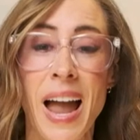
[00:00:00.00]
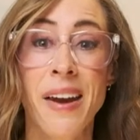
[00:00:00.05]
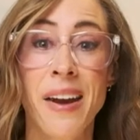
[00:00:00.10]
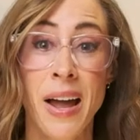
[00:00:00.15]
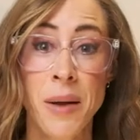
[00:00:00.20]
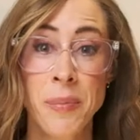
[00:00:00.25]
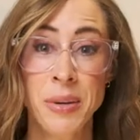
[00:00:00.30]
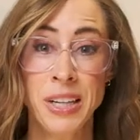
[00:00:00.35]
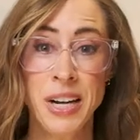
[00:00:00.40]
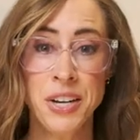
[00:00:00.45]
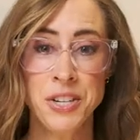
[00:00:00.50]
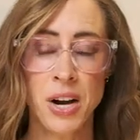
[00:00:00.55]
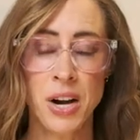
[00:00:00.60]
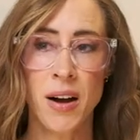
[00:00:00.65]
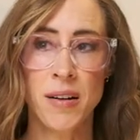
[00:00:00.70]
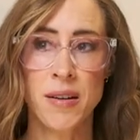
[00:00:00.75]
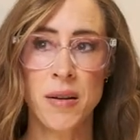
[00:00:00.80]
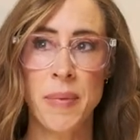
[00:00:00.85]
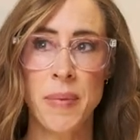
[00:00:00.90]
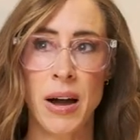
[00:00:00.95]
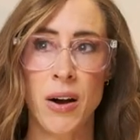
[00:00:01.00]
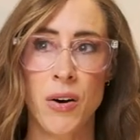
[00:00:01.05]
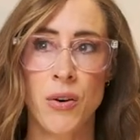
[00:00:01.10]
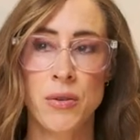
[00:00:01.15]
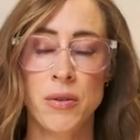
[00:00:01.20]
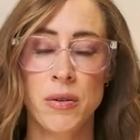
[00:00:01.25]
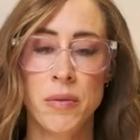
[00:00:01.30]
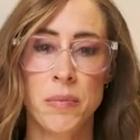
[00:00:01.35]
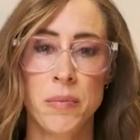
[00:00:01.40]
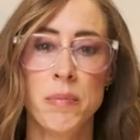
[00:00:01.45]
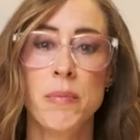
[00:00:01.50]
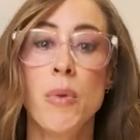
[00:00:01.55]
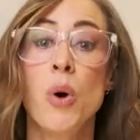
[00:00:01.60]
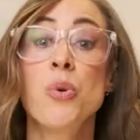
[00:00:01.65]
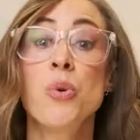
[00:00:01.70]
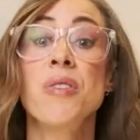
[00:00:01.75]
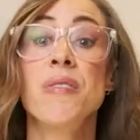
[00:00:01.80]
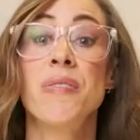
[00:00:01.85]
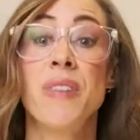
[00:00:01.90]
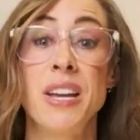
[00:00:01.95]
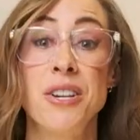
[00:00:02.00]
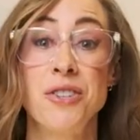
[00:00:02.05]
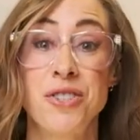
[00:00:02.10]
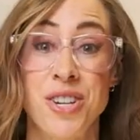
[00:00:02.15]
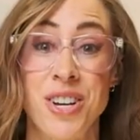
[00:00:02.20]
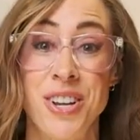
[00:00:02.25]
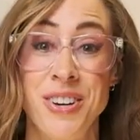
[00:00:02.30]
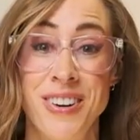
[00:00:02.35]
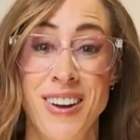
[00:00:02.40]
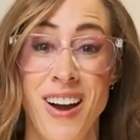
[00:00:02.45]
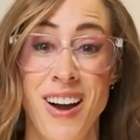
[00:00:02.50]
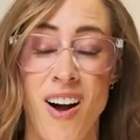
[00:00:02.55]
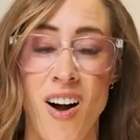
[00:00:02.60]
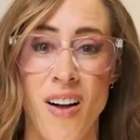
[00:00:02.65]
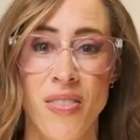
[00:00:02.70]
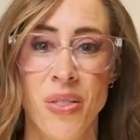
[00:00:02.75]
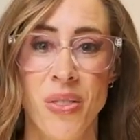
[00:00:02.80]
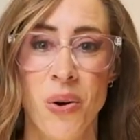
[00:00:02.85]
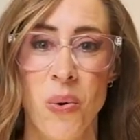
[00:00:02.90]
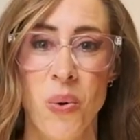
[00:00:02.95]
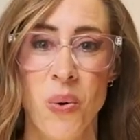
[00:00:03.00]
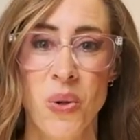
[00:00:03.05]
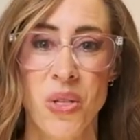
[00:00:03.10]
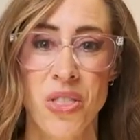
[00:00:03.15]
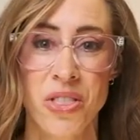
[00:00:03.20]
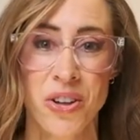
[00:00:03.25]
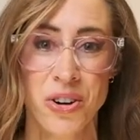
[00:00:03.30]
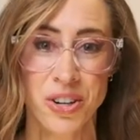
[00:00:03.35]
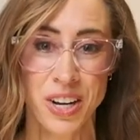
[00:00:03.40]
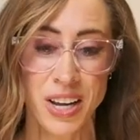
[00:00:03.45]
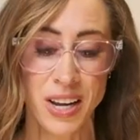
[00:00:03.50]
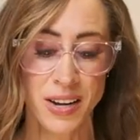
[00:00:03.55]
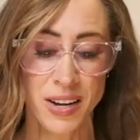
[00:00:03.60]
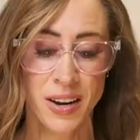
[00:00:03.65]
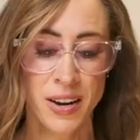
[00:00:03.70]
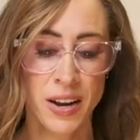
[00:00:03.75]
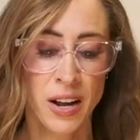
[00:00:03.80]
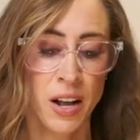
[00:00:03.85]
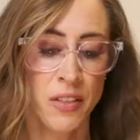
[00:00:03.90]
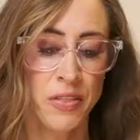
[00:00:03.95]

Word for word: And I'm going to talk about motivation on the Whole 30.